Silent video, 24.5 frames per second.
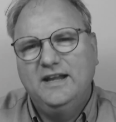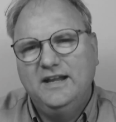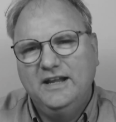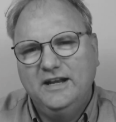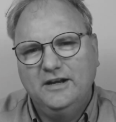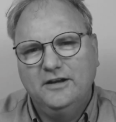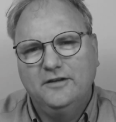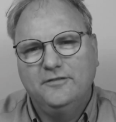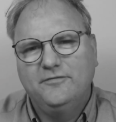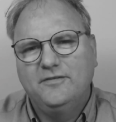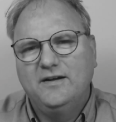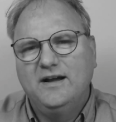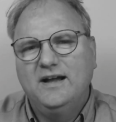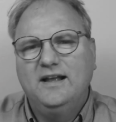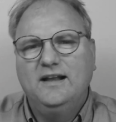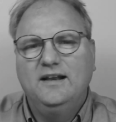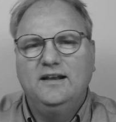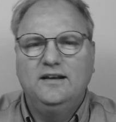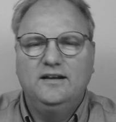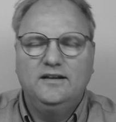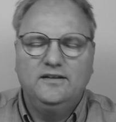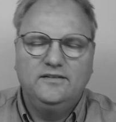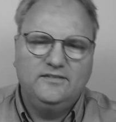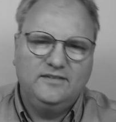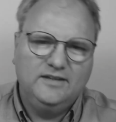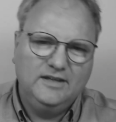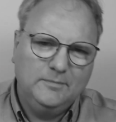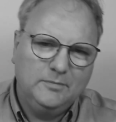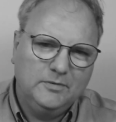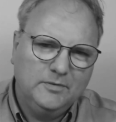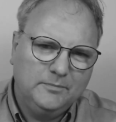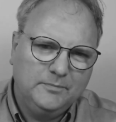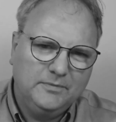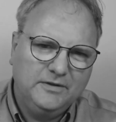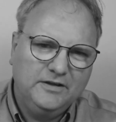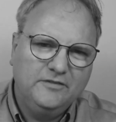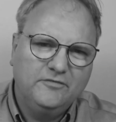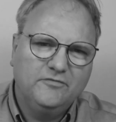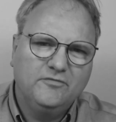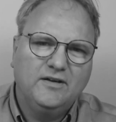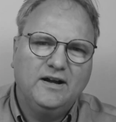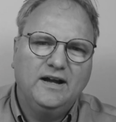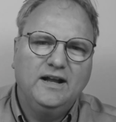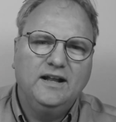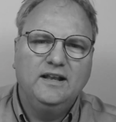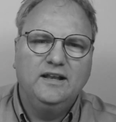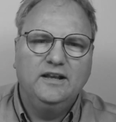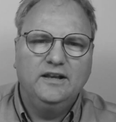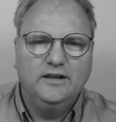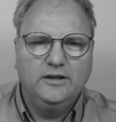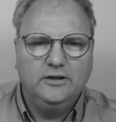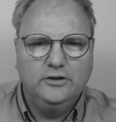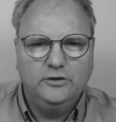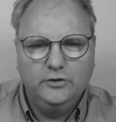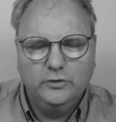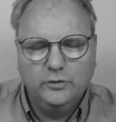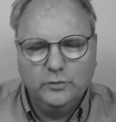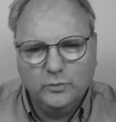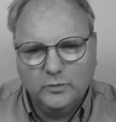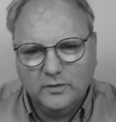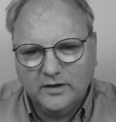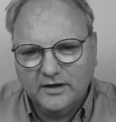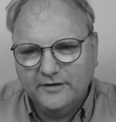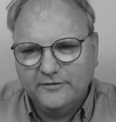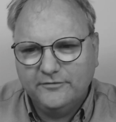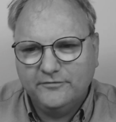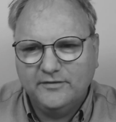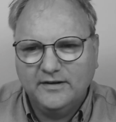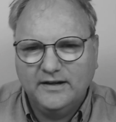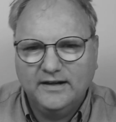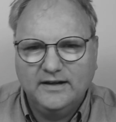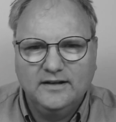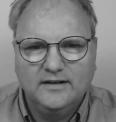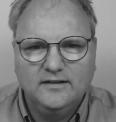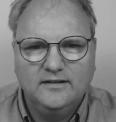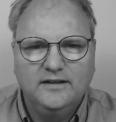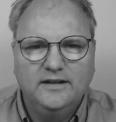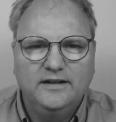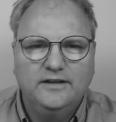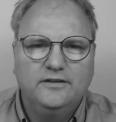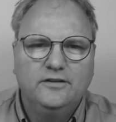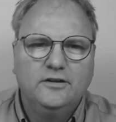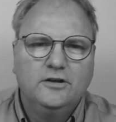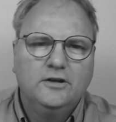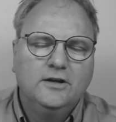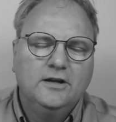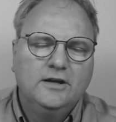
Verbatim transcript: header file and a CPP file and a UI file and